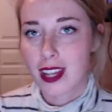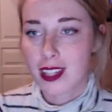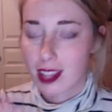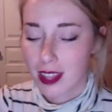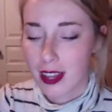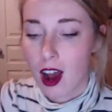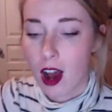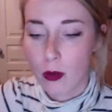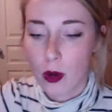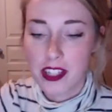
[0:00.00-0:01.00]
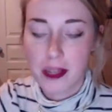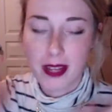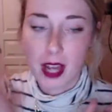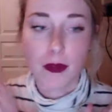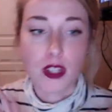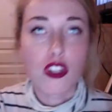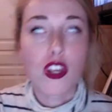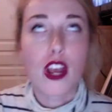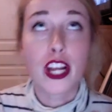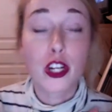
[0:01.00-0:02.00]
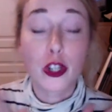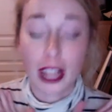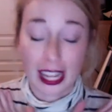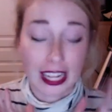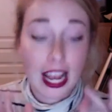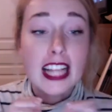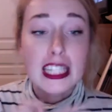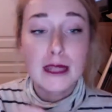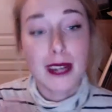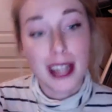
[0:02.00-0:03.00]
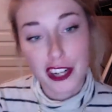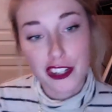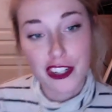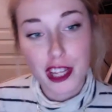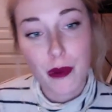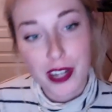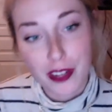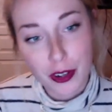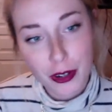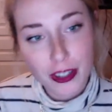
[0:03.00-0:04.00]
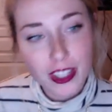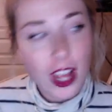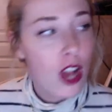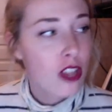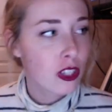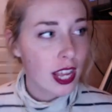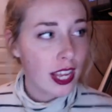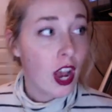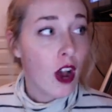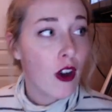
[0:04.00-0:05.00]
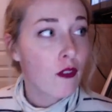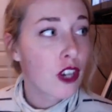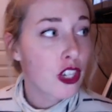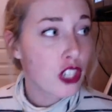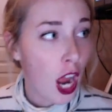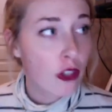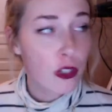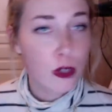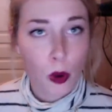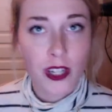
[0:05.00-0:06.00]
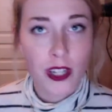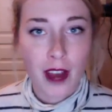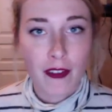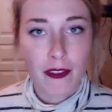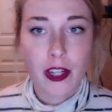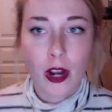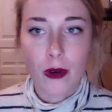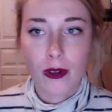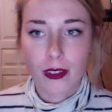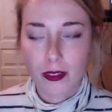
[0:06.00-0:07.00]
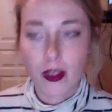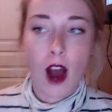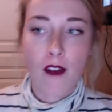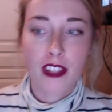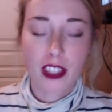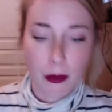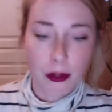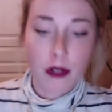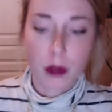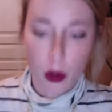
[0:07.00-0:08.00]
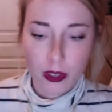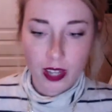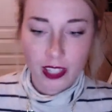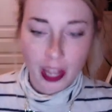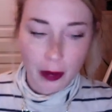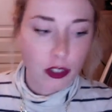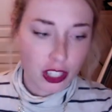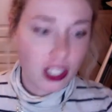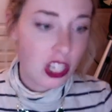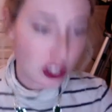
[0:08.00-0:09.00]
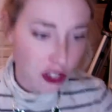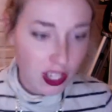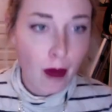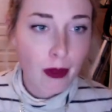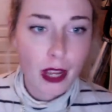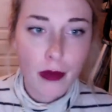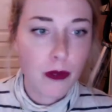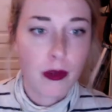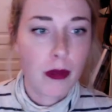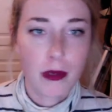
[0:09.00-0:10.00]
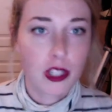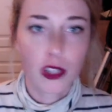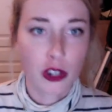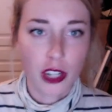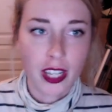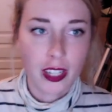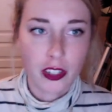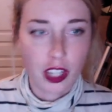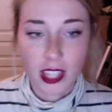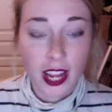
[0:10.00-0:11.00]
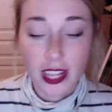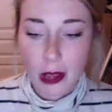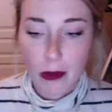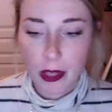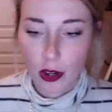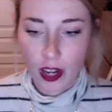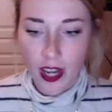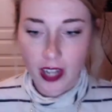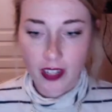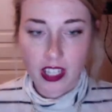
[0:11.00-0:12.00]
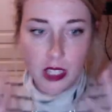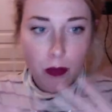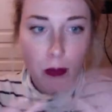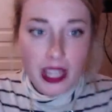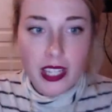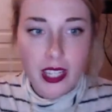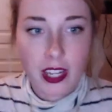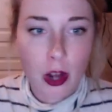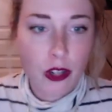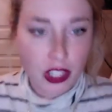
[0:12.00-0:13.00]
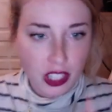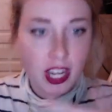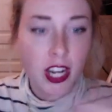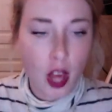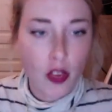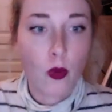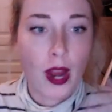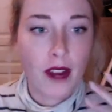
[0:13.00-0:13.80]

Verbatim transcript: and then onwards, it becomes, like, exponentially more difficult. So, like, for a child who's born deaf, you know, obviously someone who knows sign language just teaches them, and they would be able to learn it just like they would be learning to speak. You know, it's just, like, another way for